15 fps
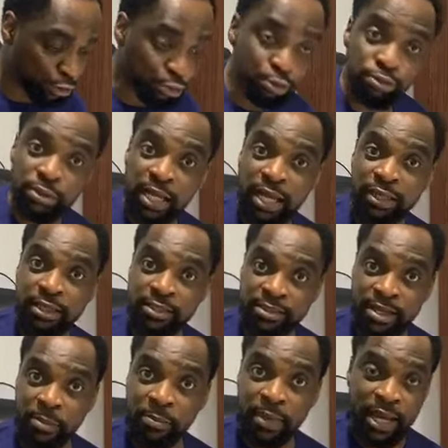June and
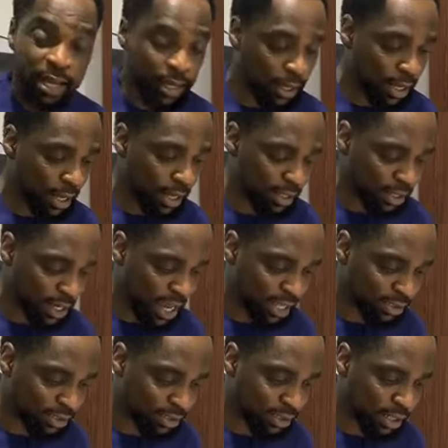December
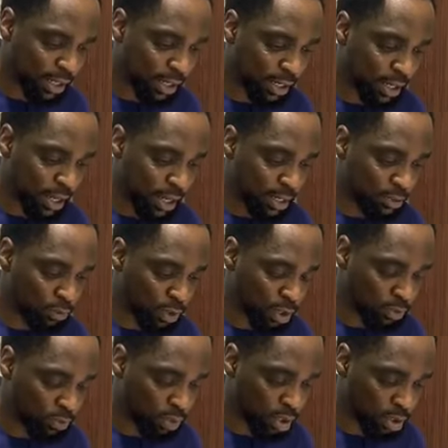last year.
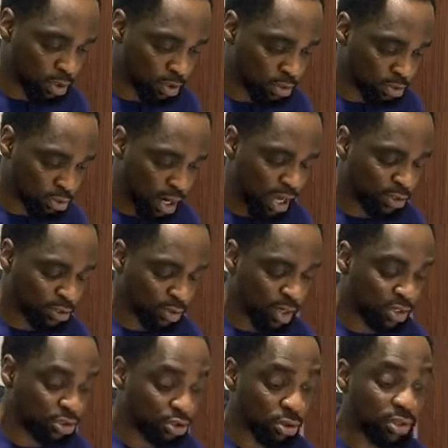We tried
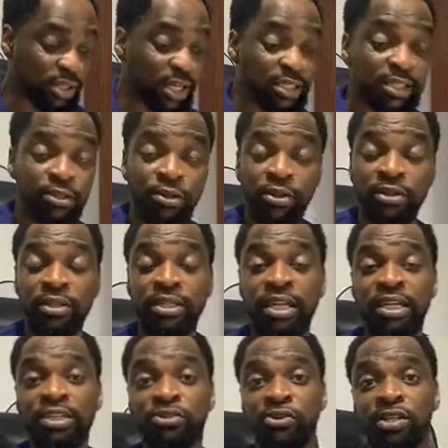to ensure that the Northern
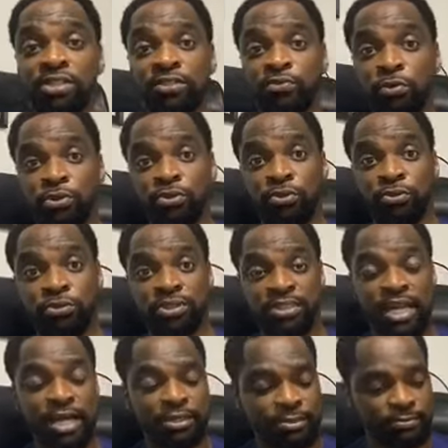End Creative was going to
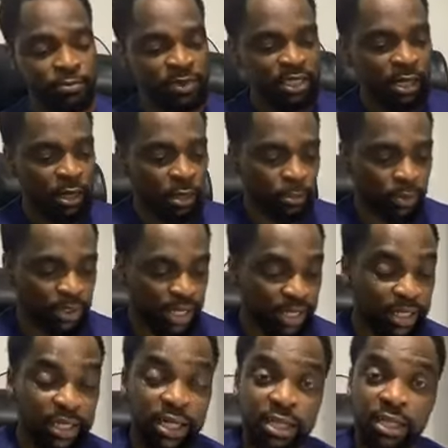start, but
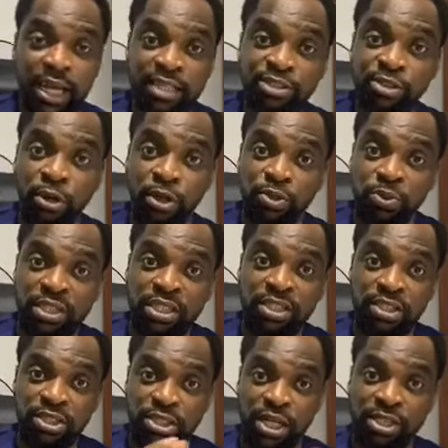then again, that's caught
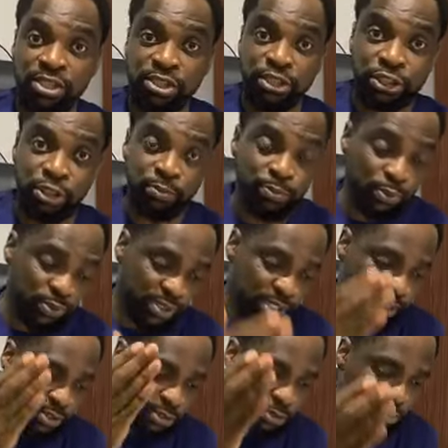within the transition
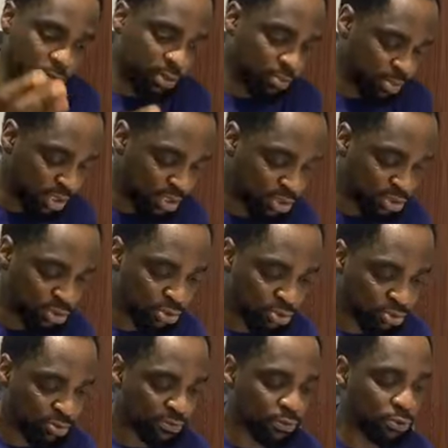process. So the ministry
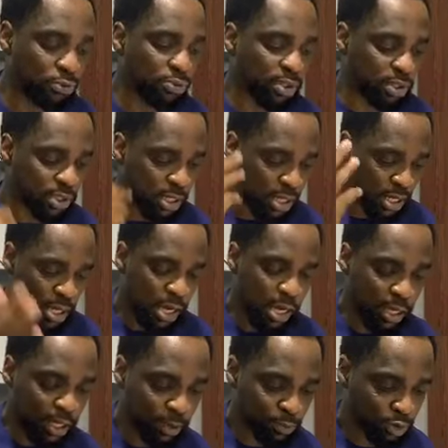is reviewing,
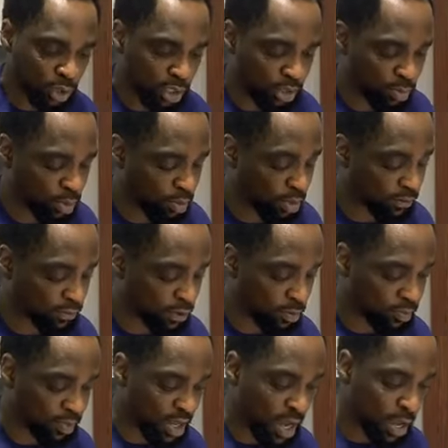and I'm sure any moment
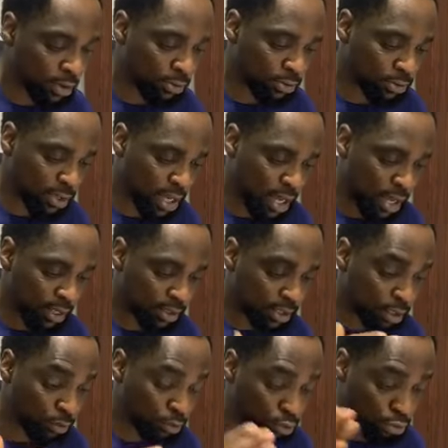from now,
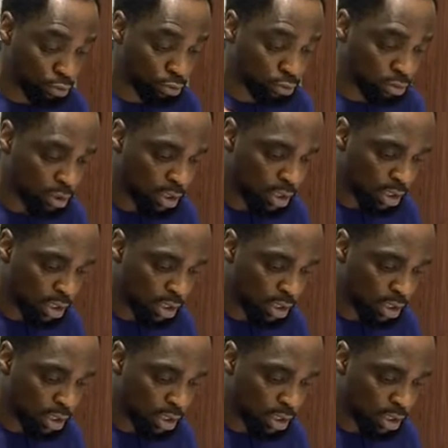they would